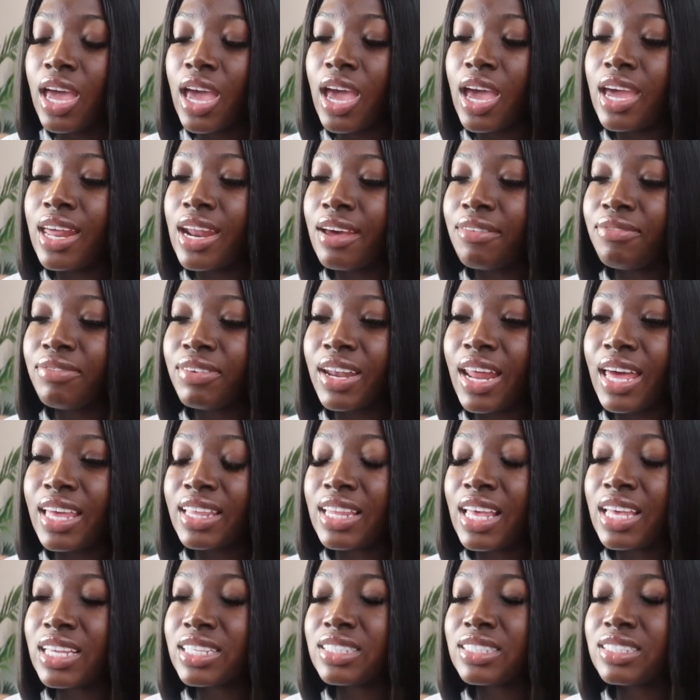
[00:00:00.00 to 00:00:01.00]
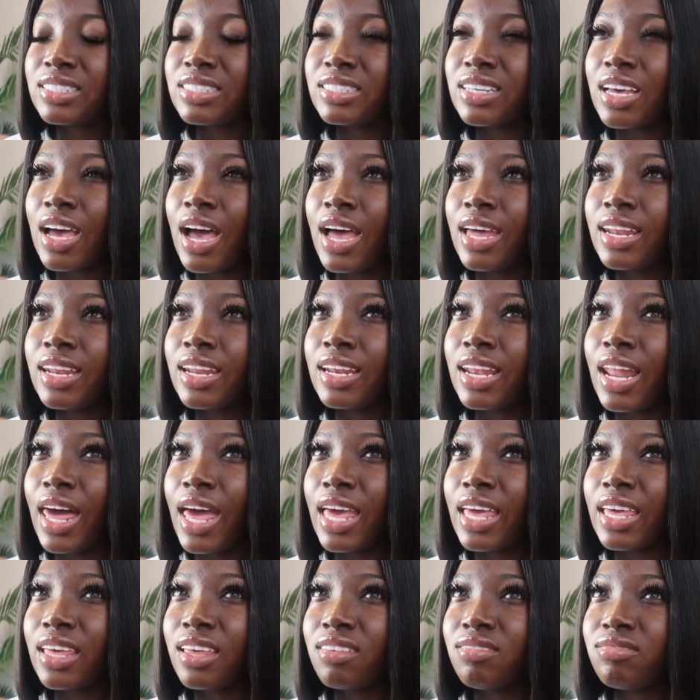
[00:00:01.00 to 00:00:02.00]
And I feel like that's kind of
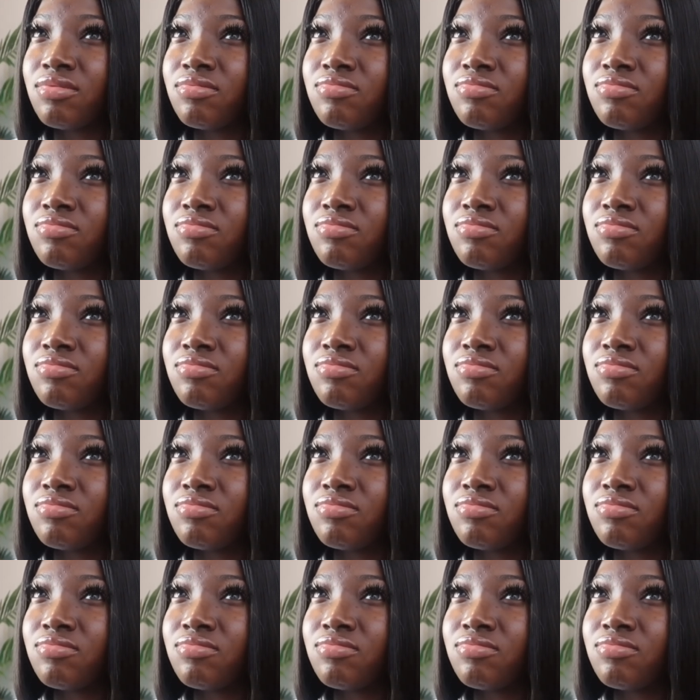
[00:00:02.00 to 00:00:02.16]
like,